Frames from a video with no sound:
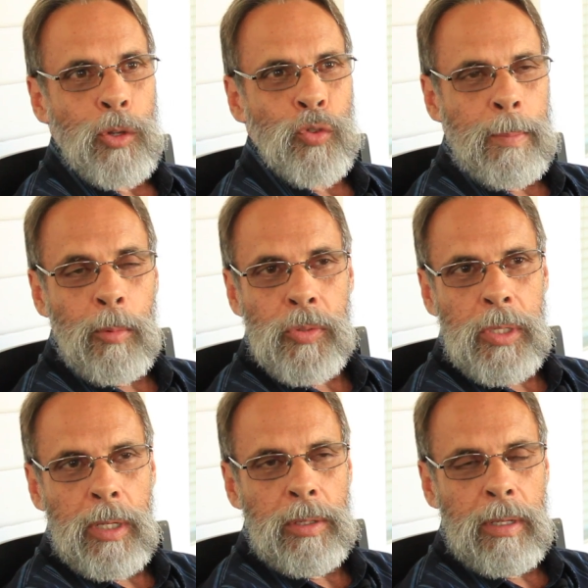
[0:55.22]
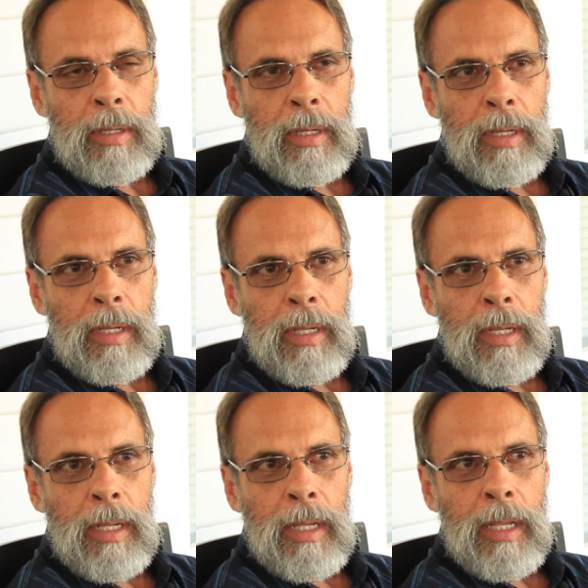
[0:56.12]
The treatment was good.
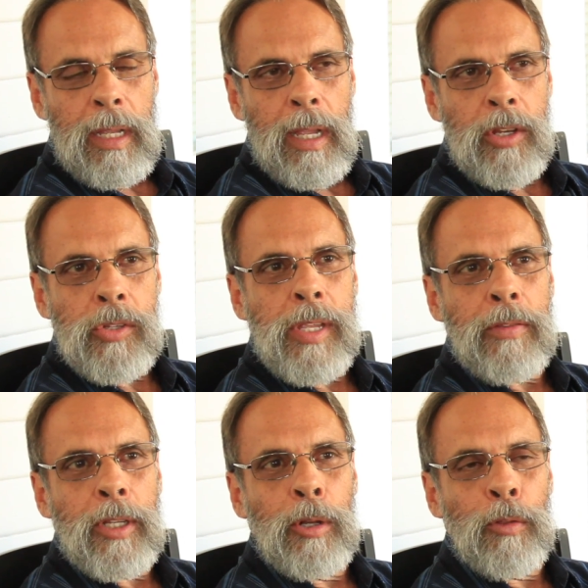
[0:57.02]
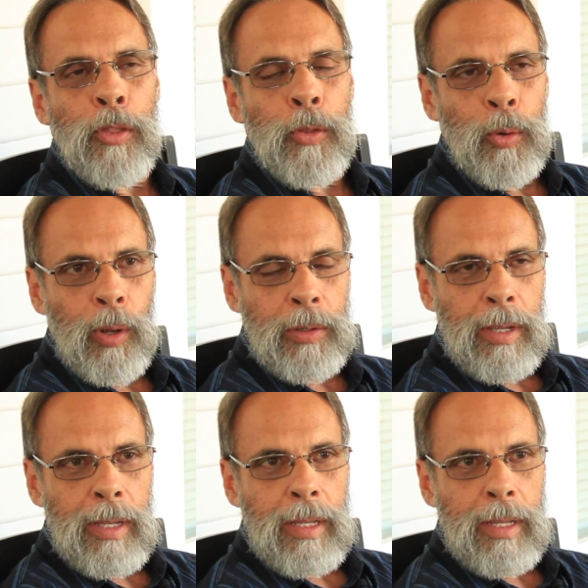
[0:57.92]
You just have to go through it.